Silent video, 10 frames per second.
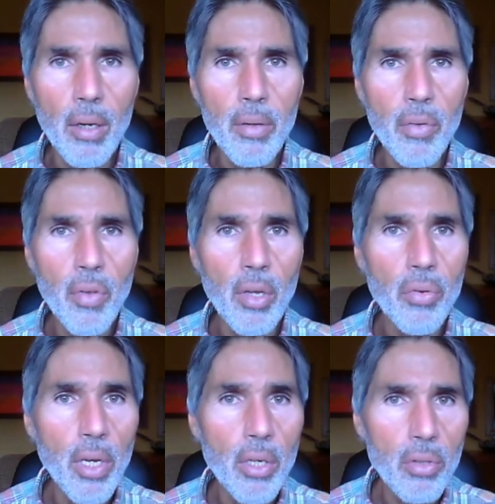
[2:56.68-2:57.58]
uh,
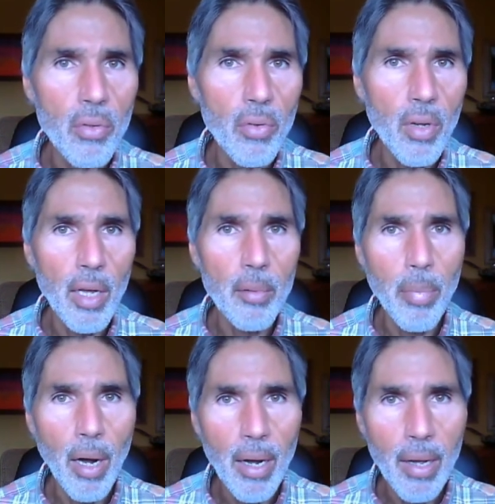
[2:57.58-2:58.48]
secretions
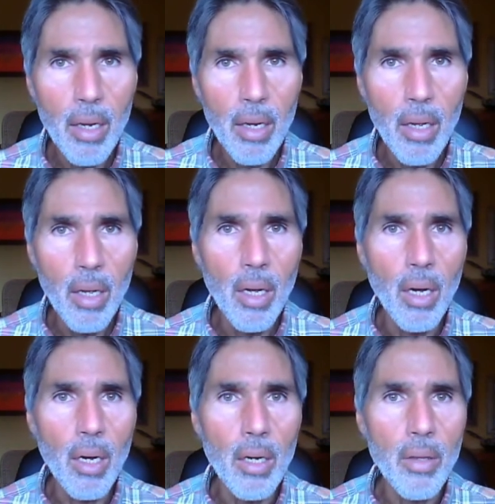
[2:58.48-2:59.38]
like bile
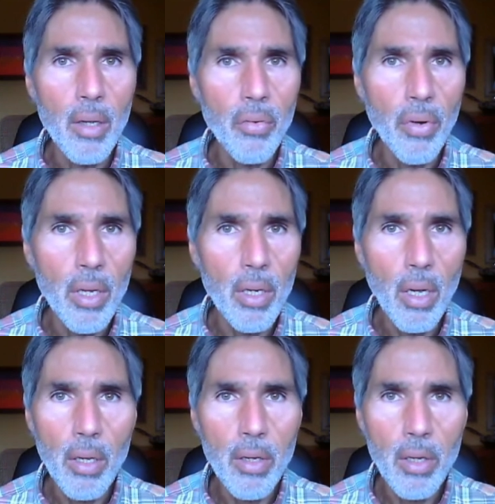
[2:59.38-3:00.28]
uh, the
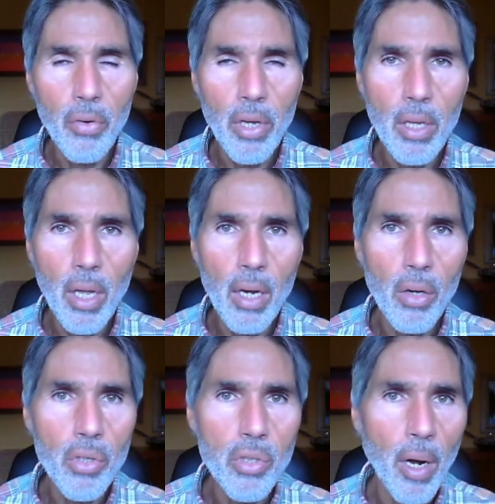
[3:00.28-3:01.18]
green uh, the green
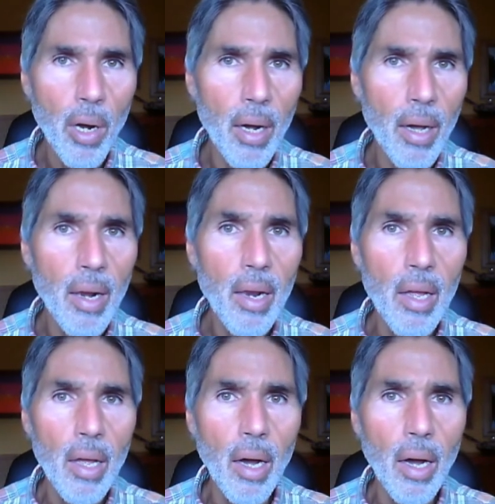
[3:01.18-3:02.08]
yellowish bile,
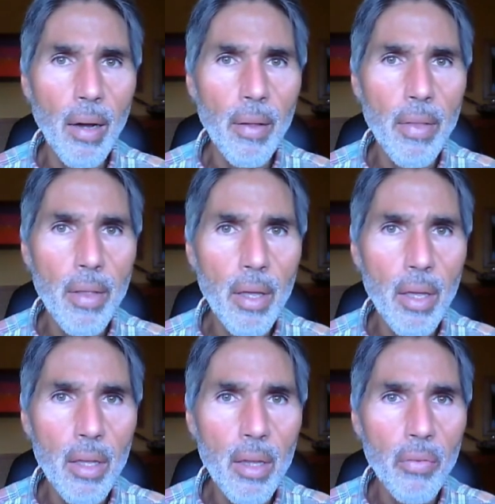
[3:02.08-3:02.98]
uh,
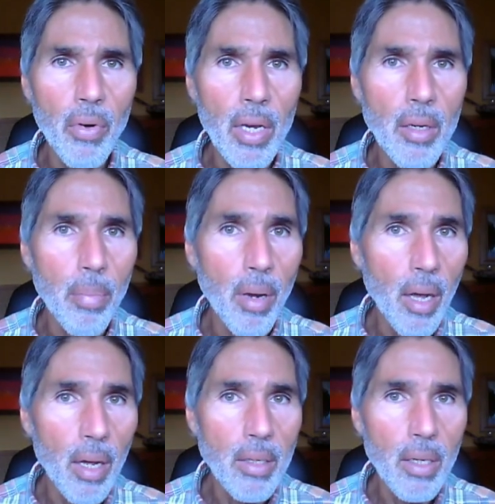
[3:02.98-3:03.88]
the the red
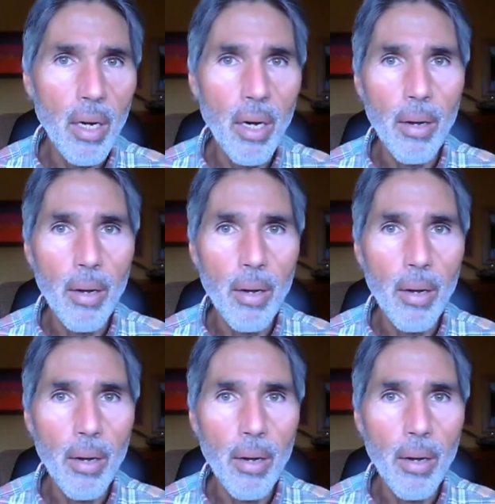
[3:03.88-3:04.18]
blood,